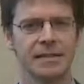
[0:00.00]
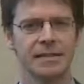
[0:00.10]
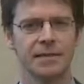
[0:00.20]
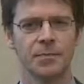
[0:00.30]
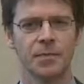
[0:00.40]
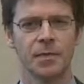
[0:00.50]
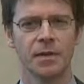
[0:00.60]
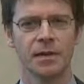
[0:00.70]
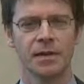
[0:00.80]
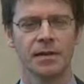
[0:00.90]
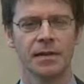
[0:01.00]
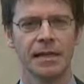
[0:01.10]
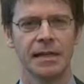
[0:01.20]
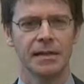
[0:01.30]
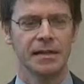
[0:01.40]
uh,
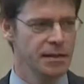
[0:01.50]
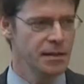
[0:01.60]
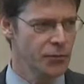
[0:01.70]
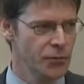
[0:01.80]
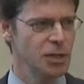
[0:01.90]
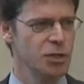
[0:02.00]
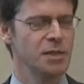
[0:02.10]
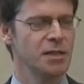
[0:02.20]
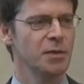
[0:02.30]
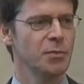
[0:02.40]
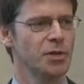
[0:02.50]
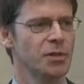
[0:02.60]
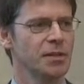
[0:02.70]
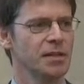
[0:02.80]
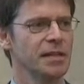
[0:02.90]
in the French-speaking
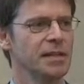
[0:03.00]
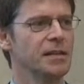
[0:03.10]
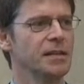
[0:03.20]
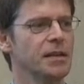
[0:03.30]
part and